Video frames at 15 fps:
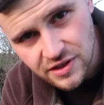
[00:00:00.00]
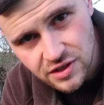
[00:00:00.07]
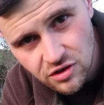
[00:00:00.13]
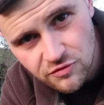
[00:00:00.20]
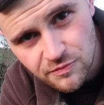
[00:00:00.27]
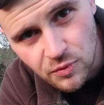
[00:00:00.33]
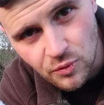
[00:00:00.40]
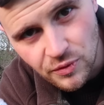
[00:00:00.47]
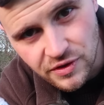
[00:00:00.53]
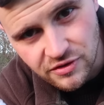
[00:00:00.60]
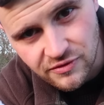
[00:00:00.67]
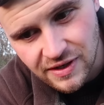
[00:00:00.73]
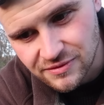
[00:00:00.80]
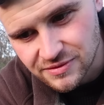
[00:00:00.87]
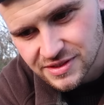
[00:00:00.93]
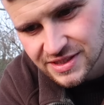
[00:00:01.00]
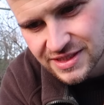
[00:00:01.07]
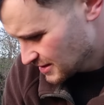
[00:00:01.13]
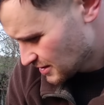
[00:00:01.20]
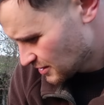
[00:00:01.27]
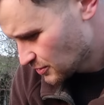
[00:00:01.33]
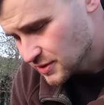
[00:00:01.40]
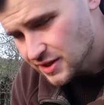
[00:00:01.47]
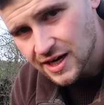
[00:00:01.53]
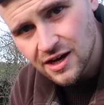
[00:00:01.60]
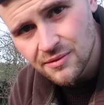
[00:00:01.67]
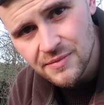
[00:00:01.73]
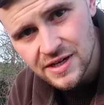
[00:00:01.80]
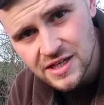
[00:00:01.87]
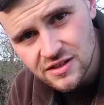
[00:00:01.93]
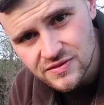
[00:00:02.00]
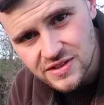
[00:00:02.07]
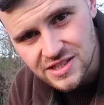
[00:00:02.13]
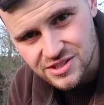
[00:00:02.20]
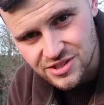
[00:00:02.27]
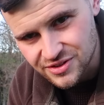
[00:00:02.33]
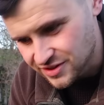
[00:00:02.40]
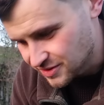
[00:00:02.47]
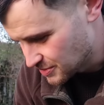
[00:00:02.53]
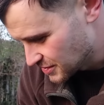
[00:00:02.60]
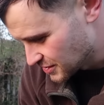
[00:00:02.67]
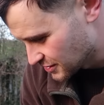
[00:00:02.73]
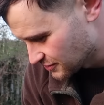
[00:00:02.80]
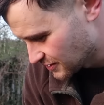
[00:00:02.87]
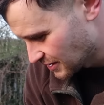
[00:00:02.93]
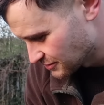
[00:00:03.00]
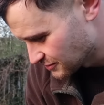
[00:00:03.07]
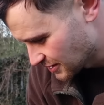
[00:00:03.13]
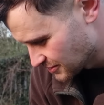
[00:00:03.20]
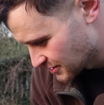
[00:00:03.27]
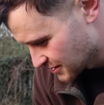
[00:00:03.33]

a golf ball on the ground. I wonder how many of these are going to be in the ground around